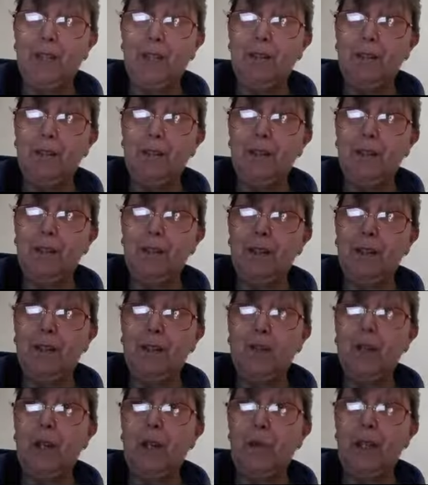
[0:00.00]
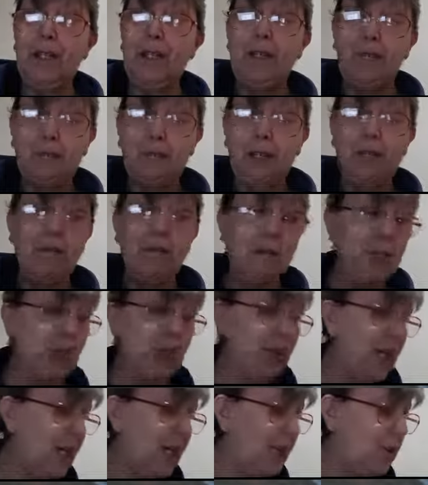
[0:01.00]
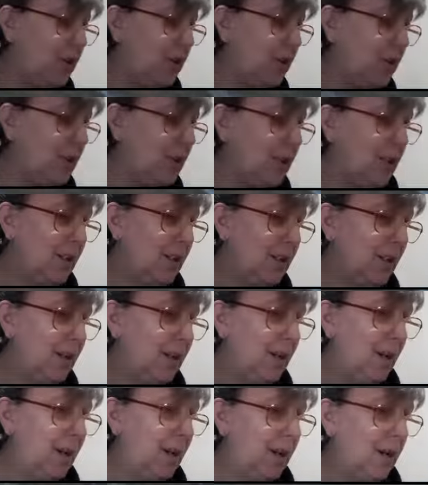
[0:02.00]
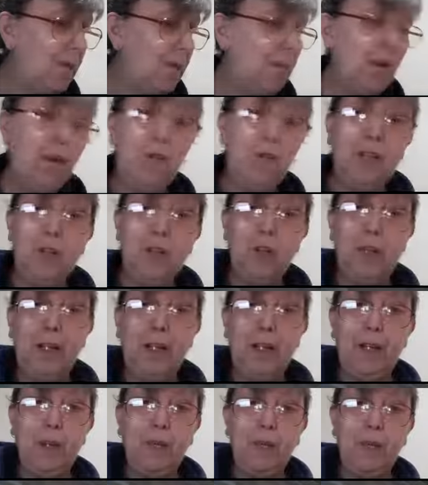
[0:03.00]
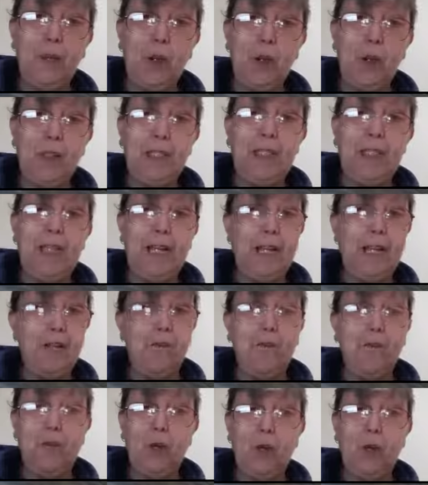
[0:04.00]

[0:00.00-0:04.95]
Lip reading: And this is where we need better education around about voting and